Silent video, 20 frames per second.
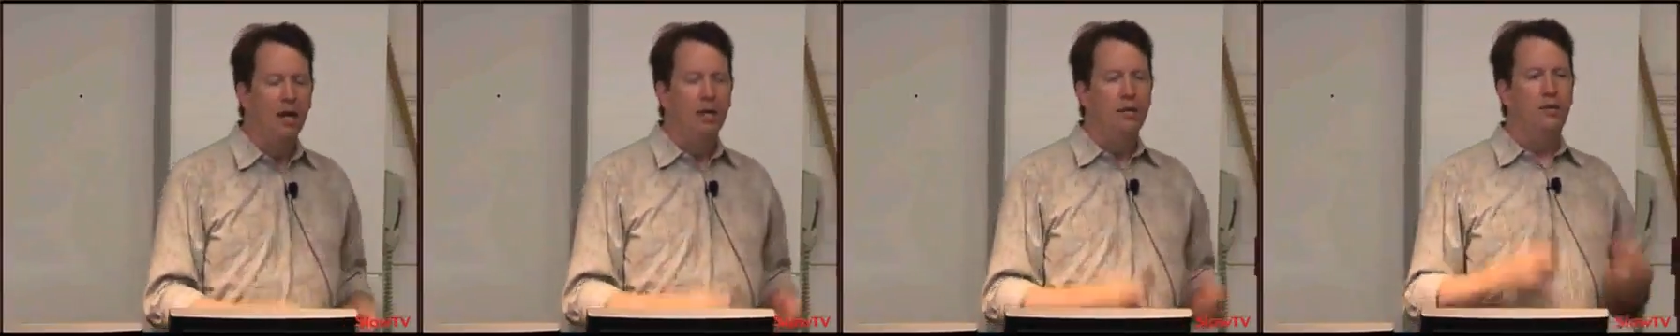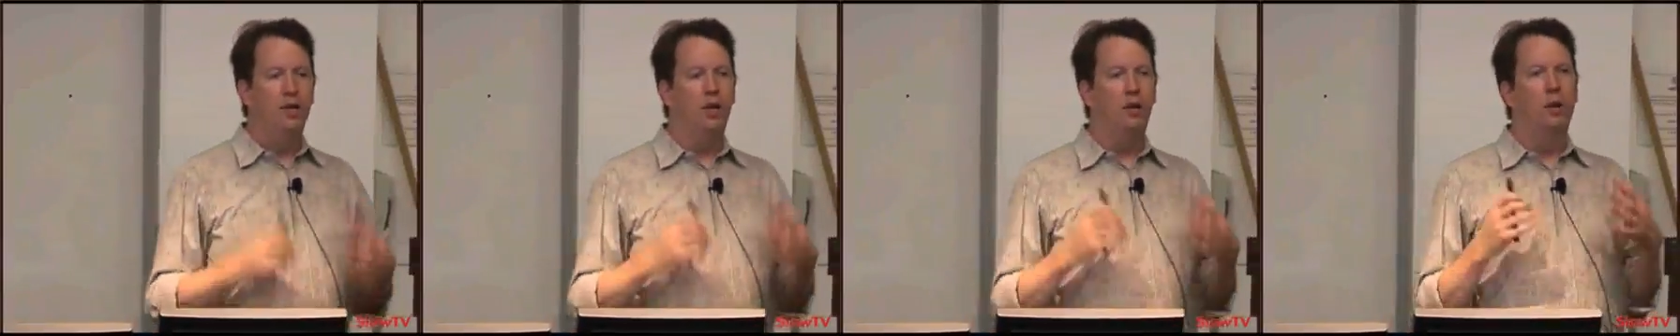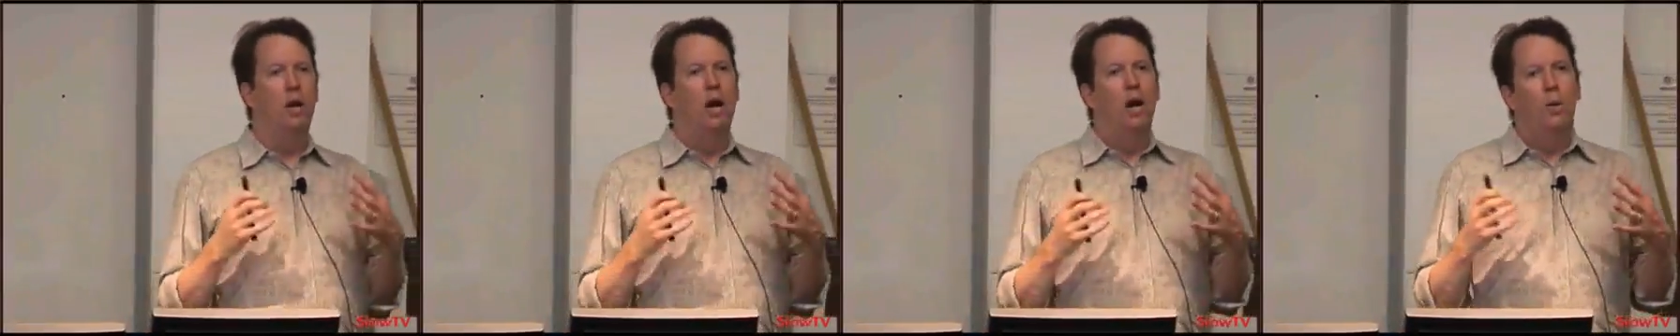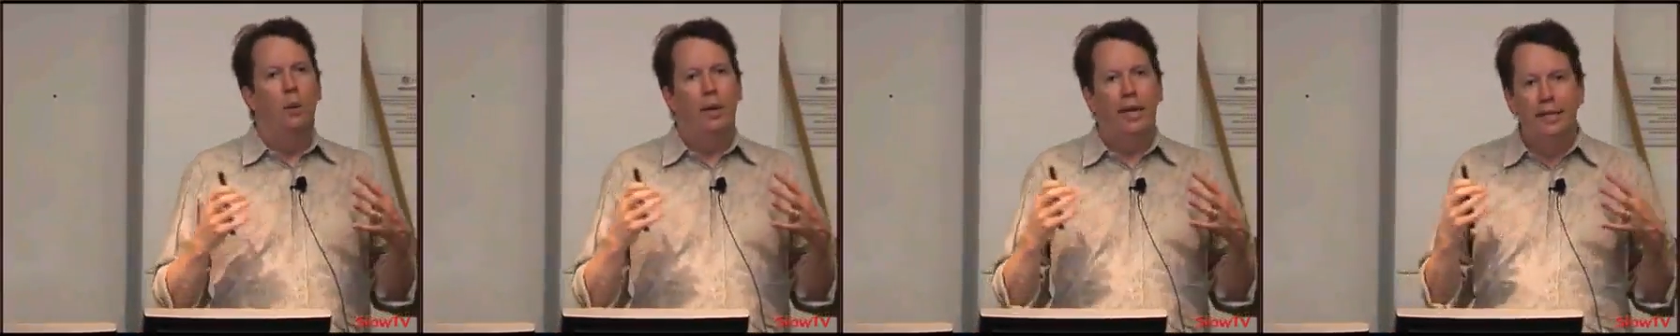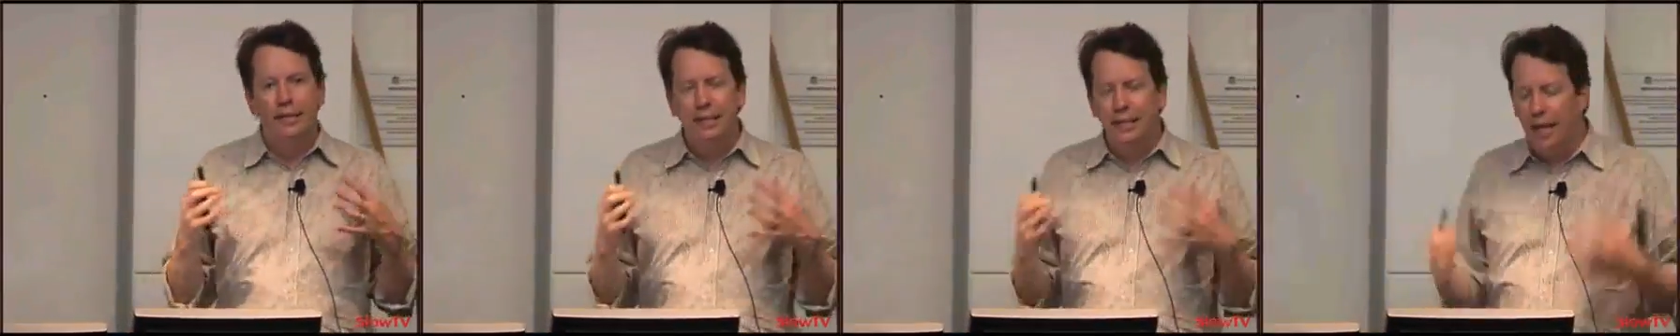So
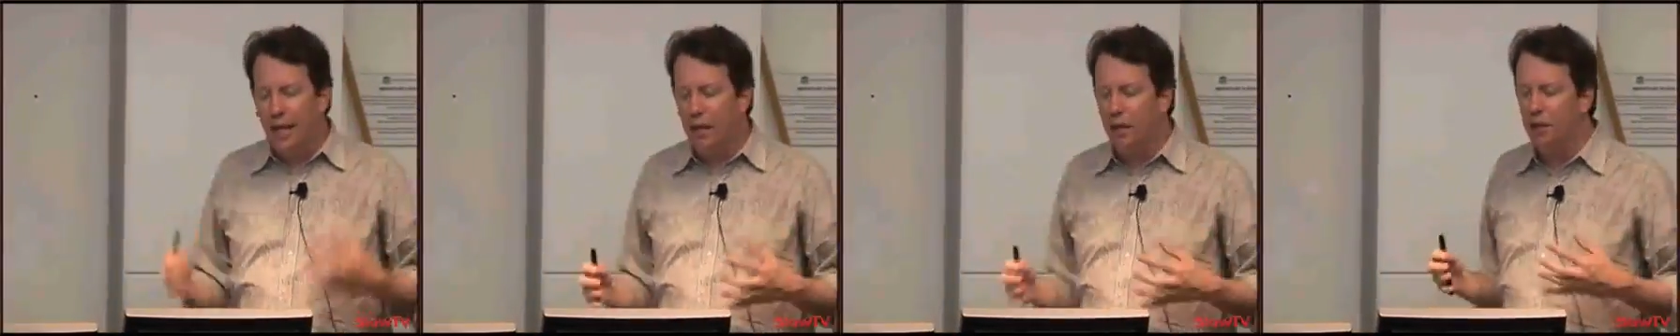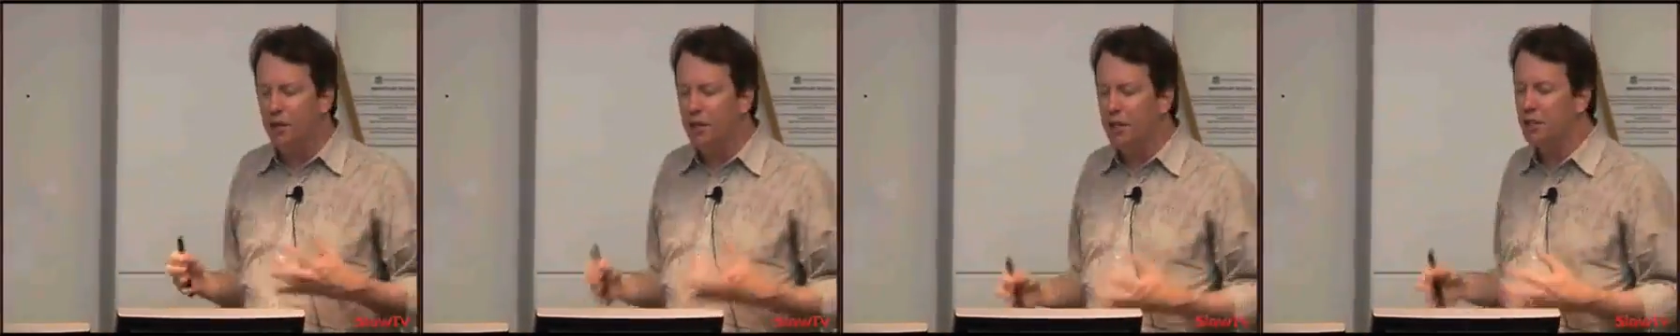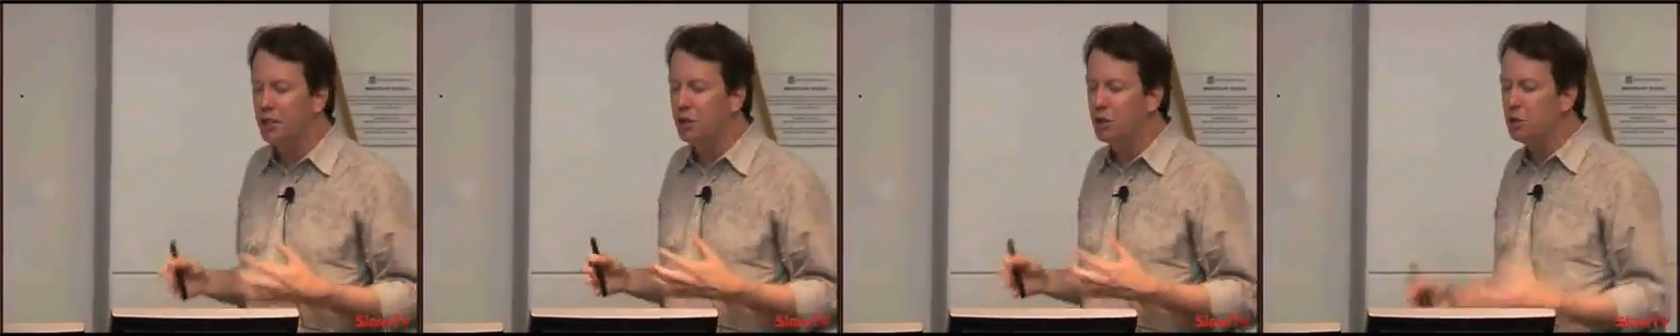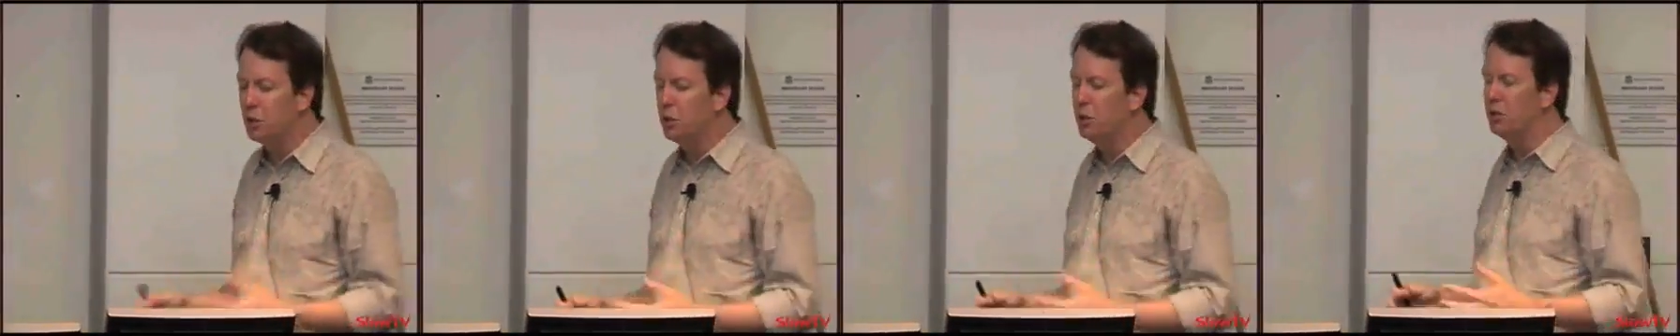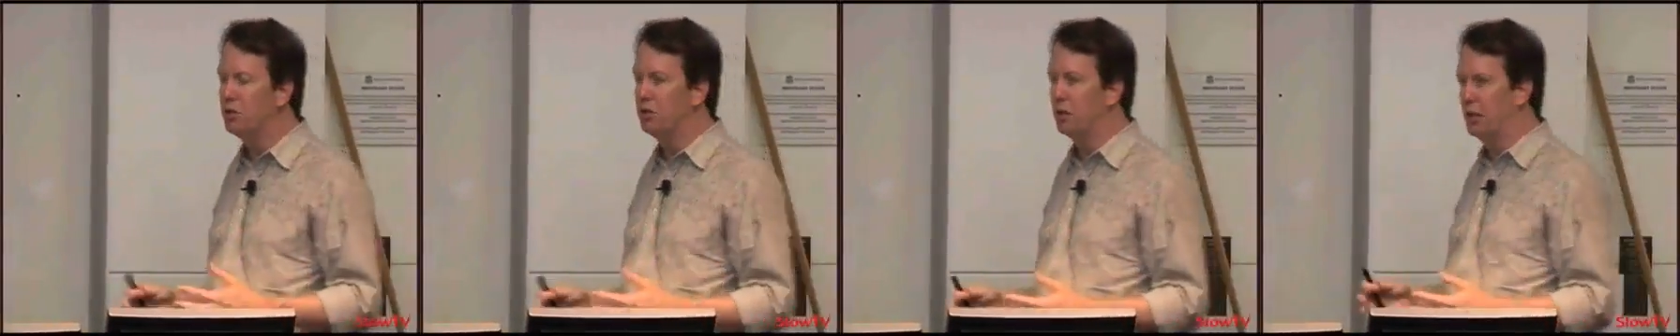we can tell this
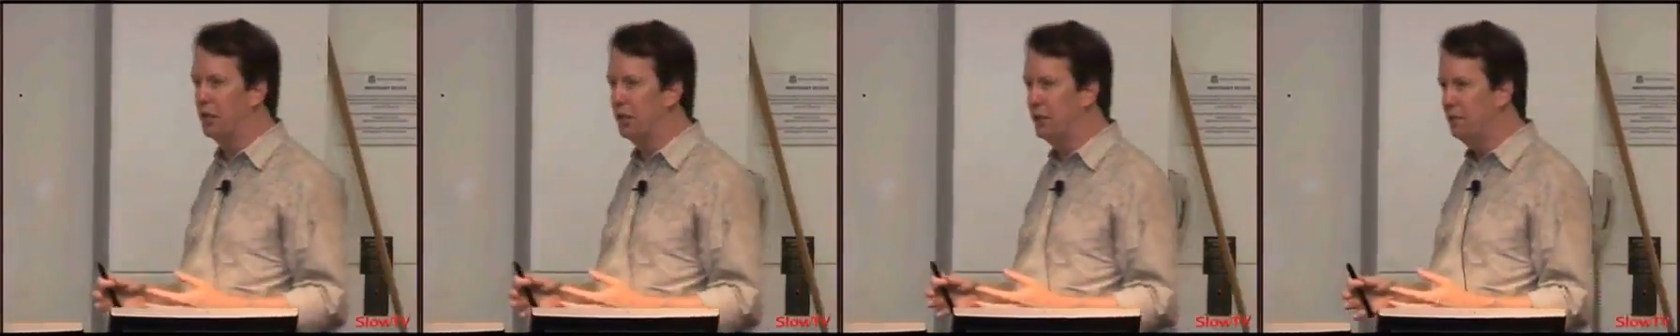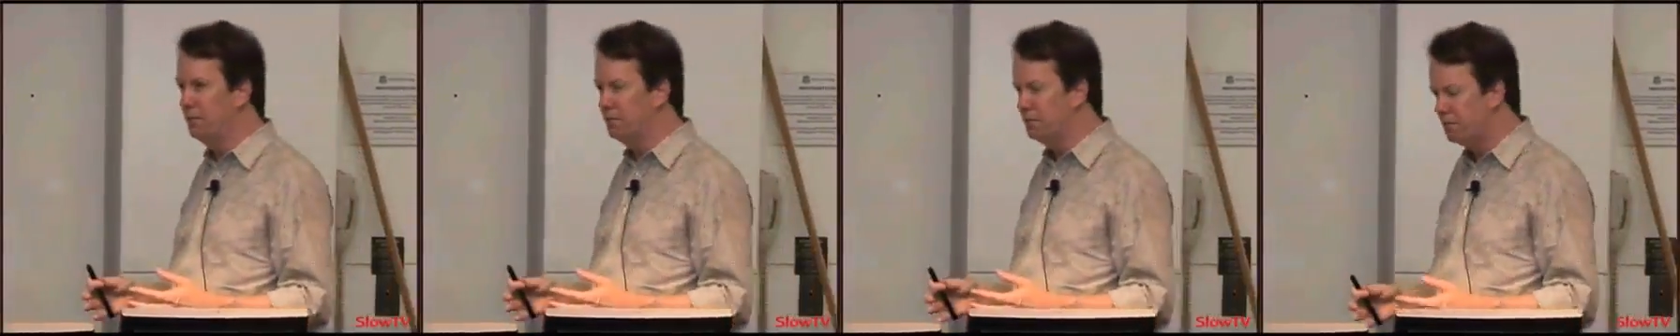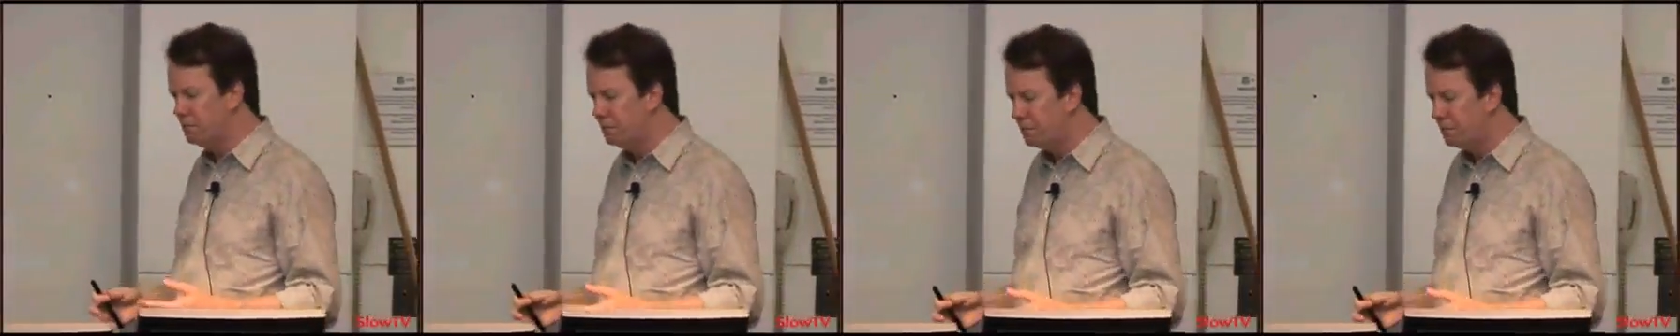story